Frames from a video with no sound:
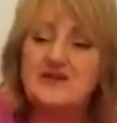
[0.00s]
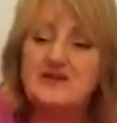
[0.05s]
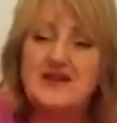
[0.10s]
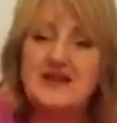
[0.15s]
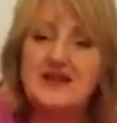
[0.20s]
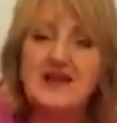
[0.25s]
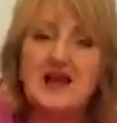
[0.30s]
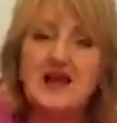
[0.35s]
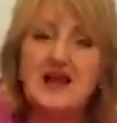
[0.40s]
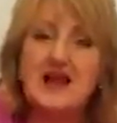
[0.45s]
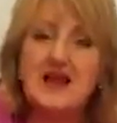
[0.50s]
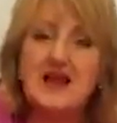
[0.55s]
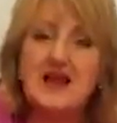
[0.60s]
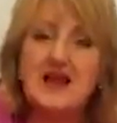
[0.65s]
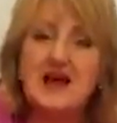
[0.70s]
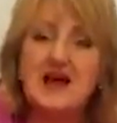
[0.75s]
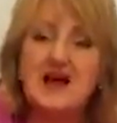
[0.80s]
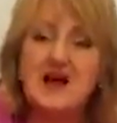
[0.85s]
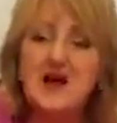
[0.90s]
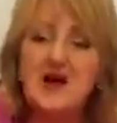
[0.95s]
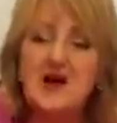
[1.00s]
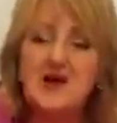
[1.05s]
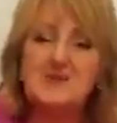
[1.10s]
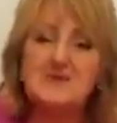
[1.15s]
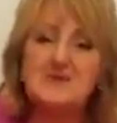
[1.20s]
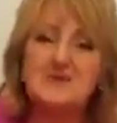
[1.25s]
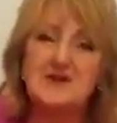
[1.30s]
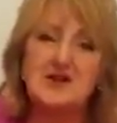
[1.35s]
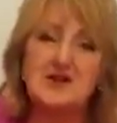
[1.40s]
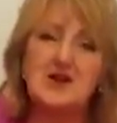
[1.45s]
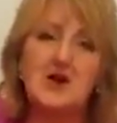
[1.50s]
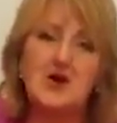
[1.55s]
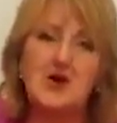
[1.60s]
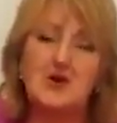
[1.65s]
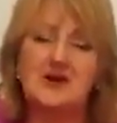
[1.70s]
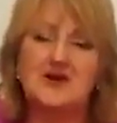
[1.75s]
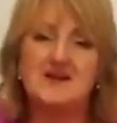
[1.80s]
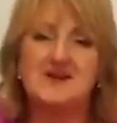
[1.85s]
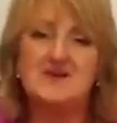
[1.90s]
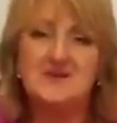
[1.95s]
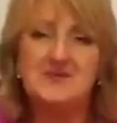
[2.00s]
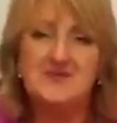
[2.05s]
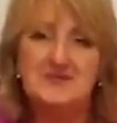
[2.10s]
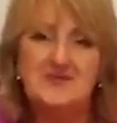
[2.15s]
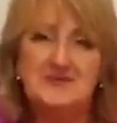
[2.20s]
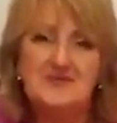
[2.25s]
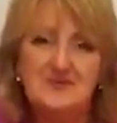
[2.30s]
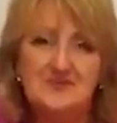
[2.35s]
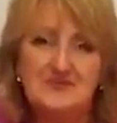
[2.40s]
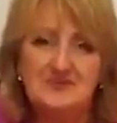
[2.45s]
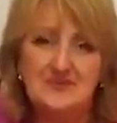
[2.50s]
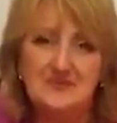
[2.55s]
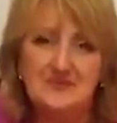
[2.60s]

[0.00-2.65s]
It was the alarm clock.